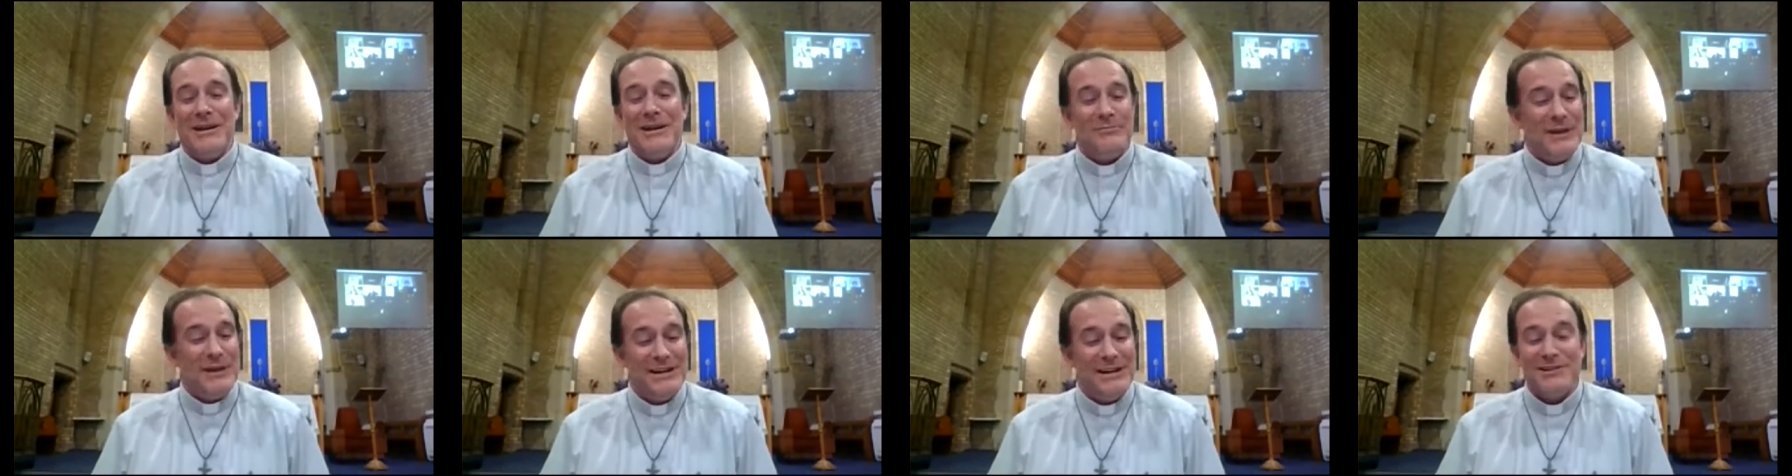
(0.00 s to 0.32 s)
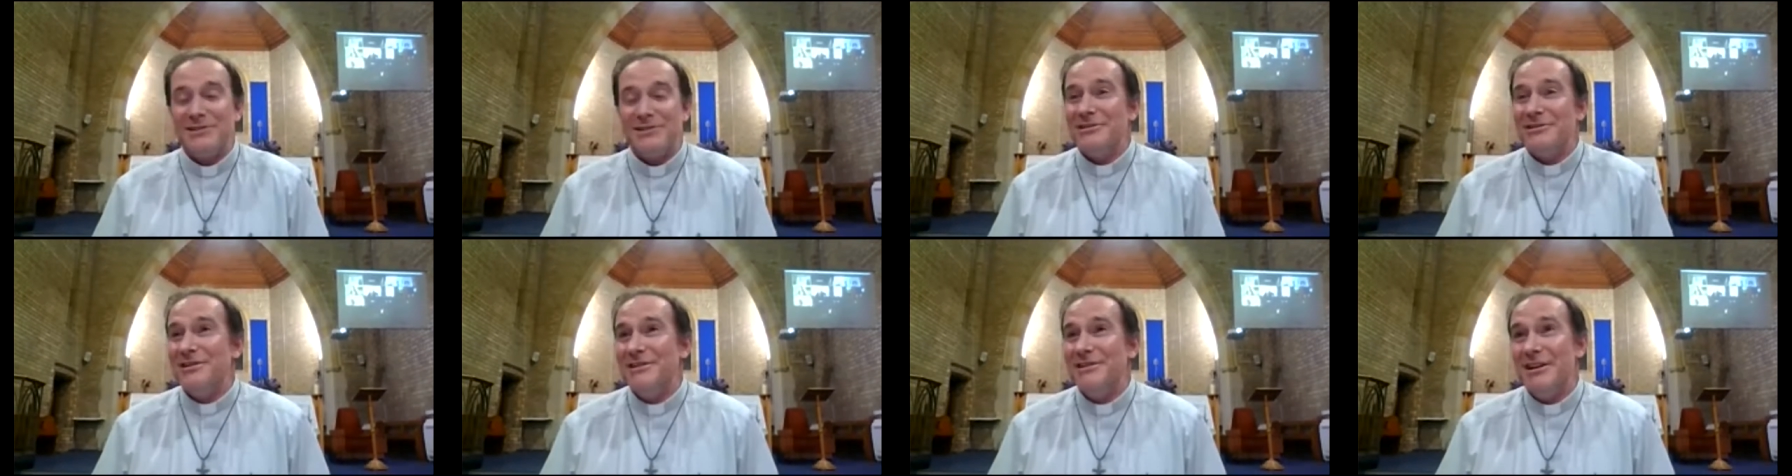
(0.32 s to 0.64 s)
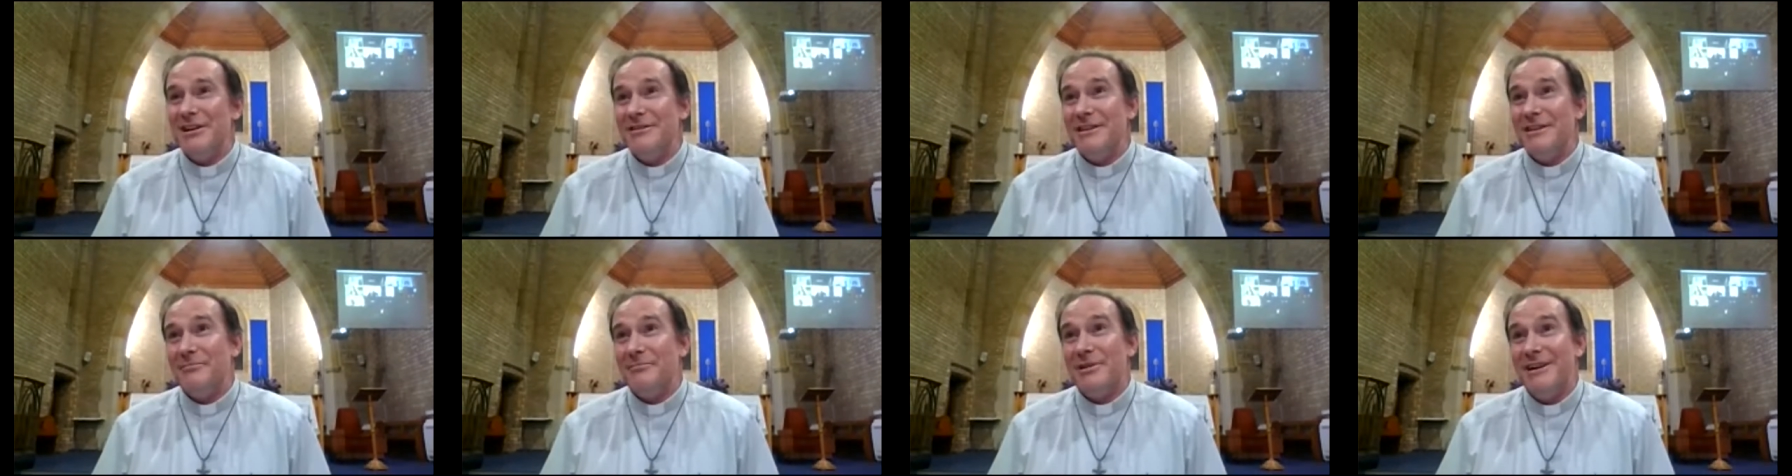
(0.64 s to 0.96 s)
Peter should have known
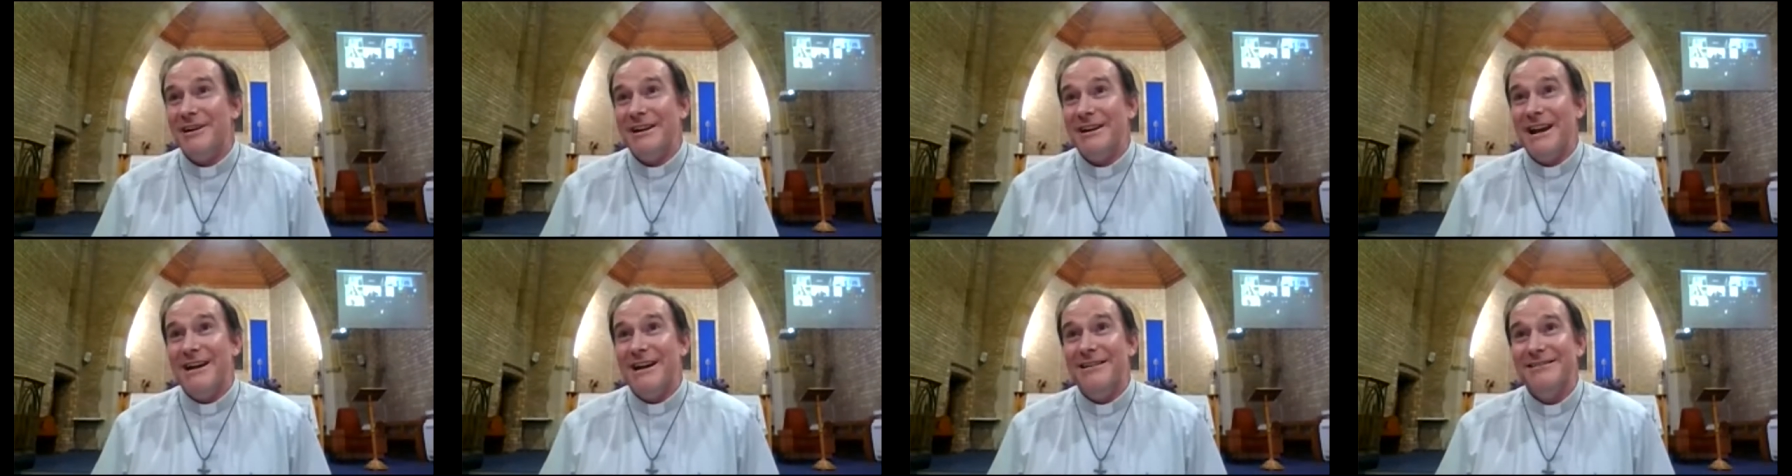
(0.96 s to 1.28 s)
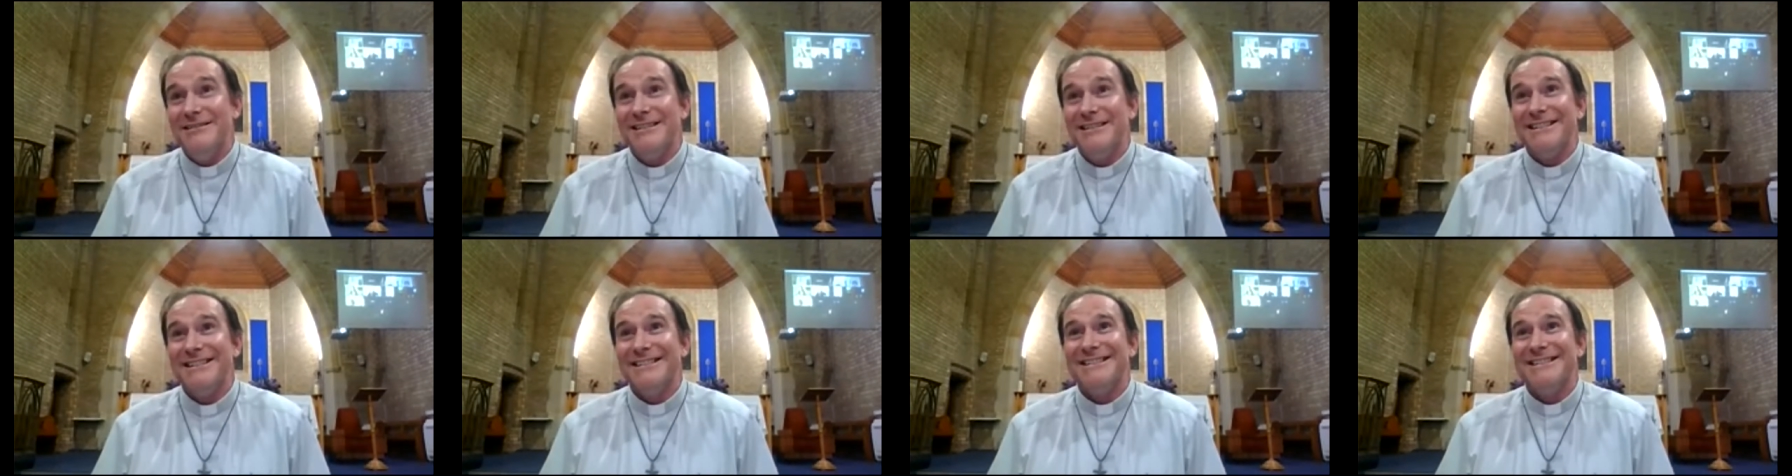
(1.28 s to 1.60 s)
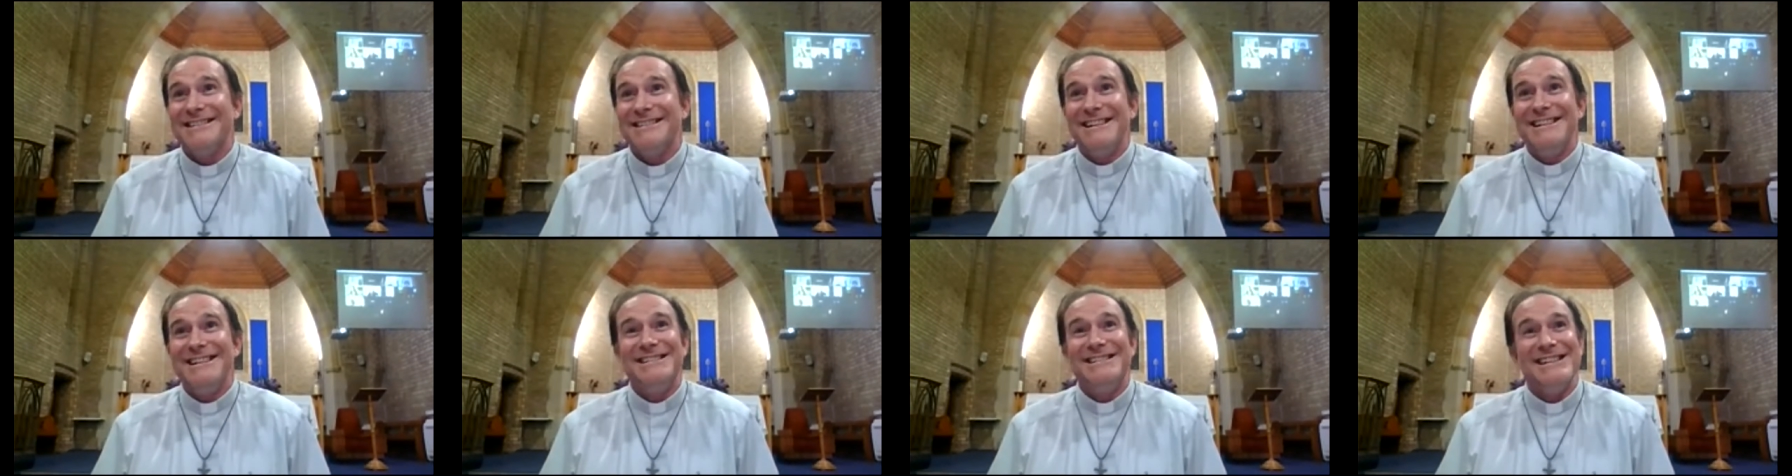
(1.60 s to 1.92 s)
that by now,
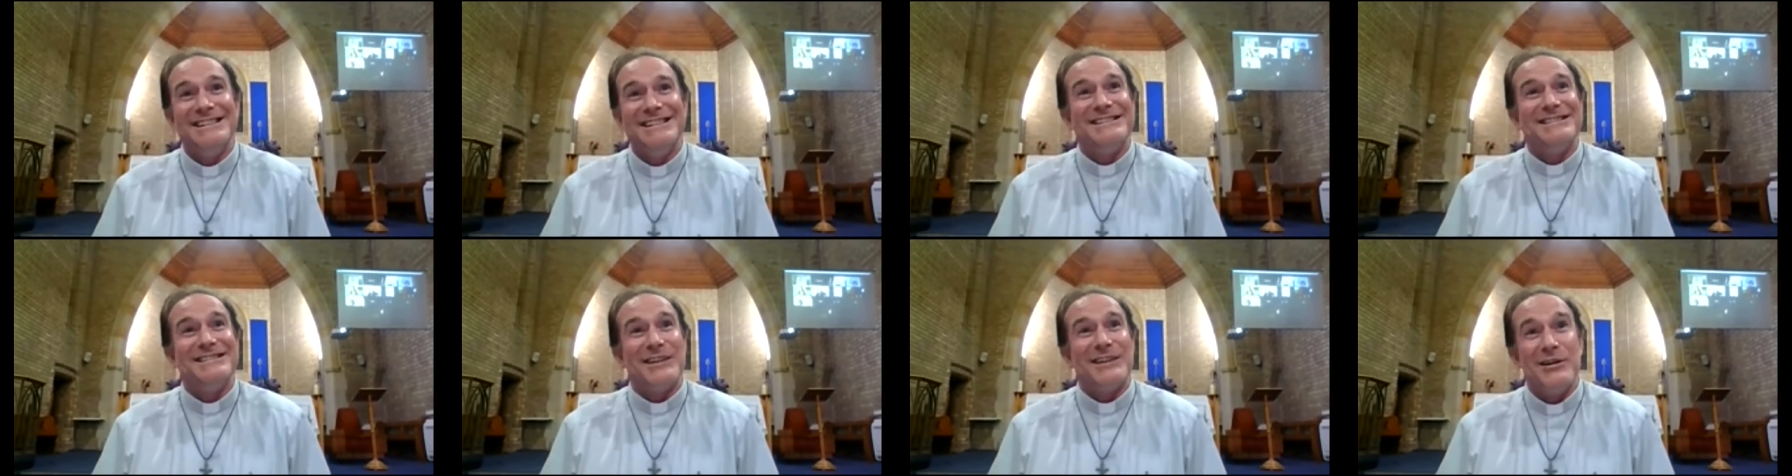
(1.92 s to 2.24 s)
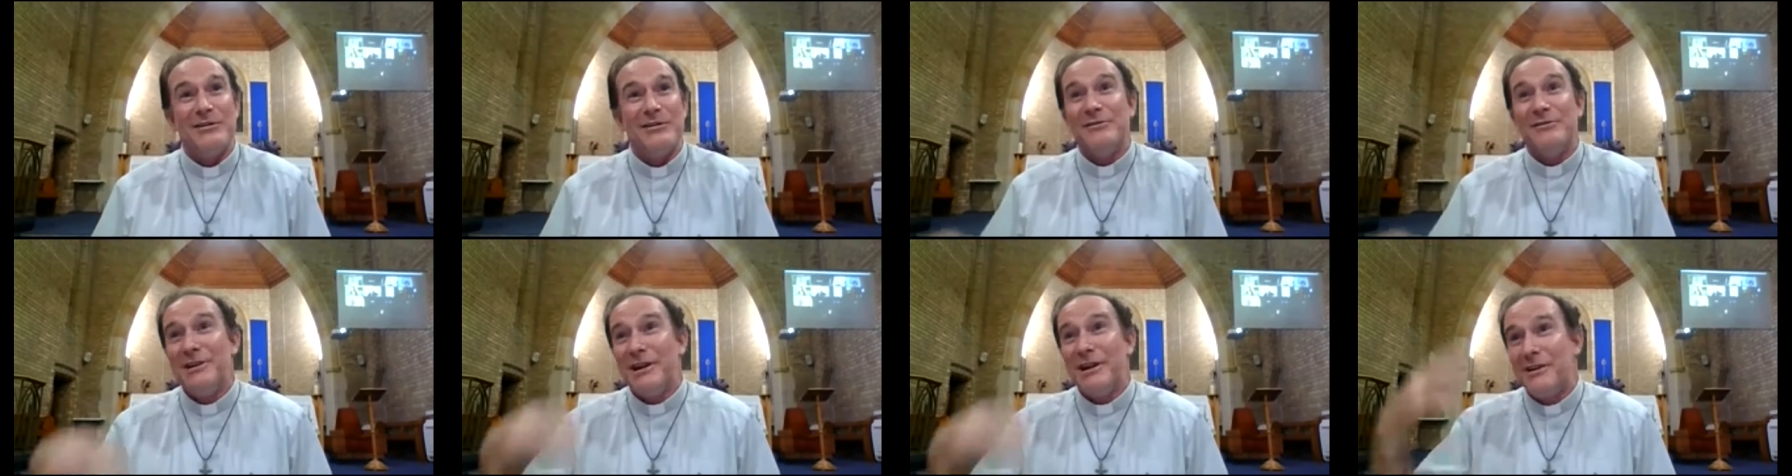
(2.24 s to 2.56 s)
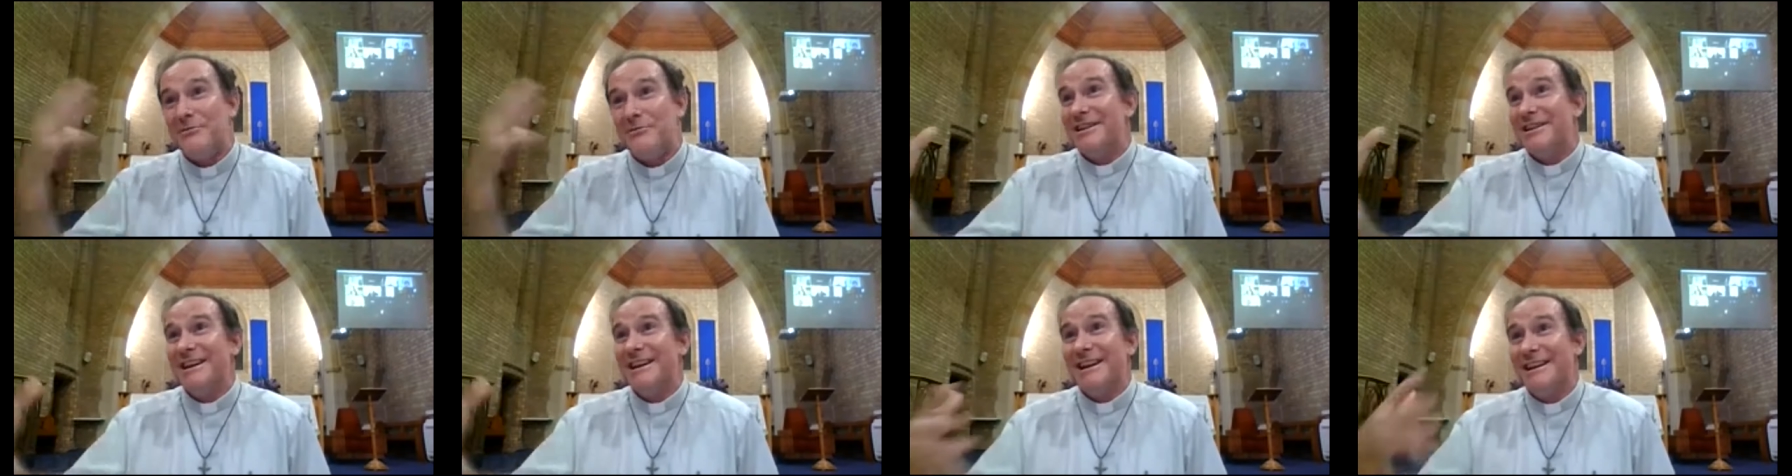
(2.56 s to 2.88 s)
seen Jesus over and over
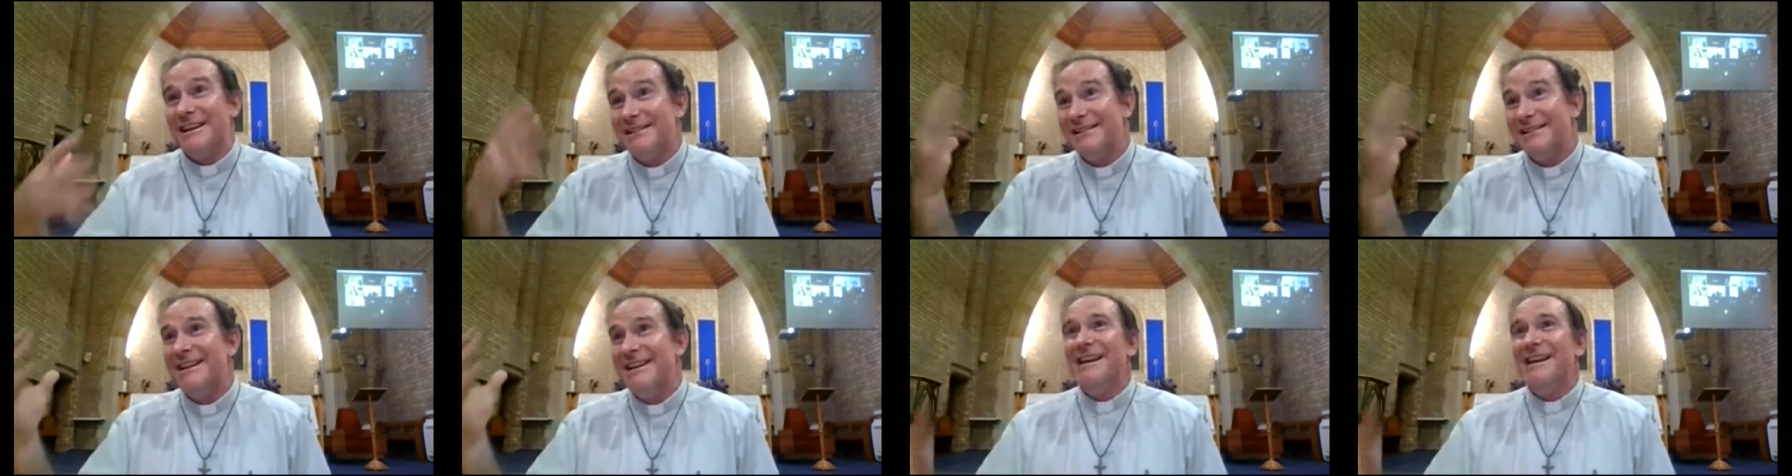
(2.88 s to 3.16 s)
again.